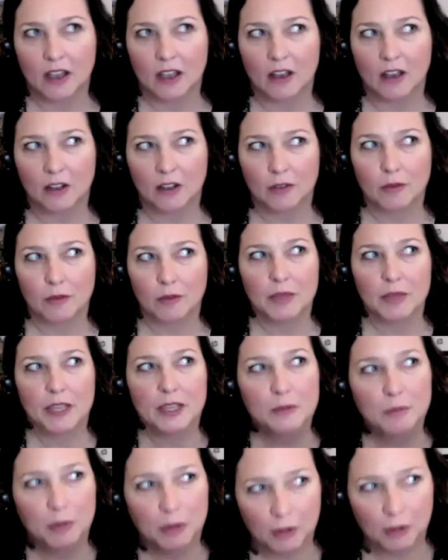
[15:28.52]
all the
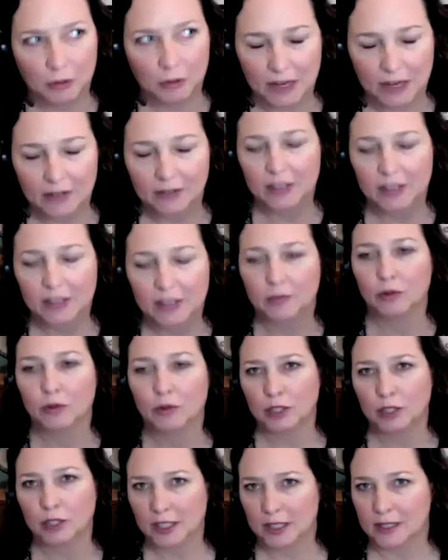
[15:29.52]
people around him were
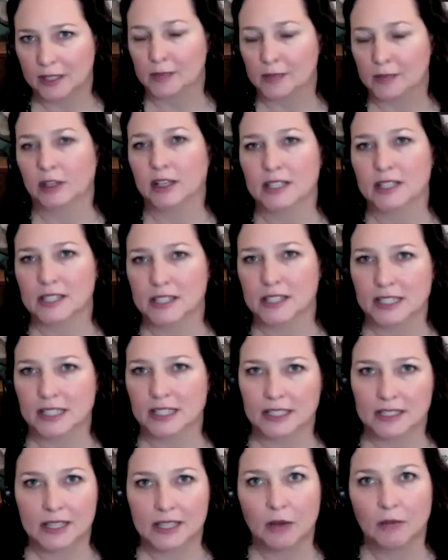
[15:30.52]
really experiencing
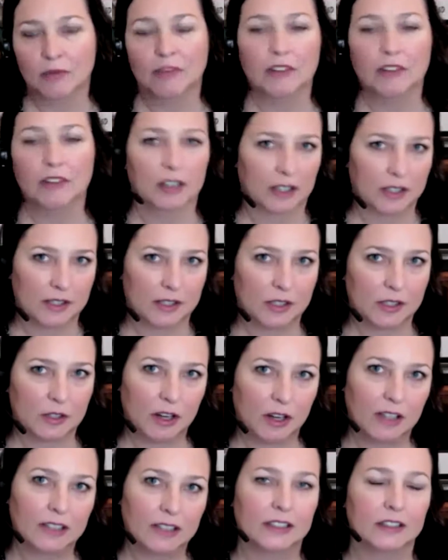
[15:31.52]
as helpful and
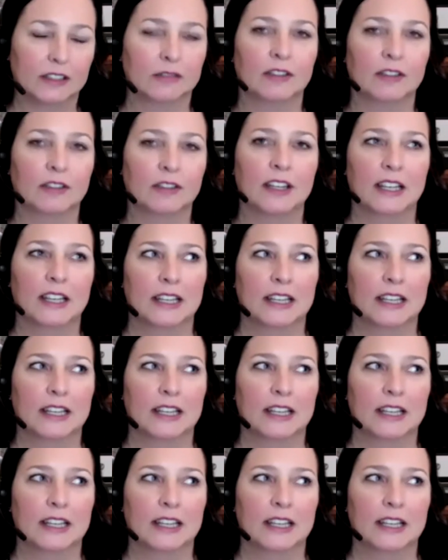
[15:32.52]
constructive,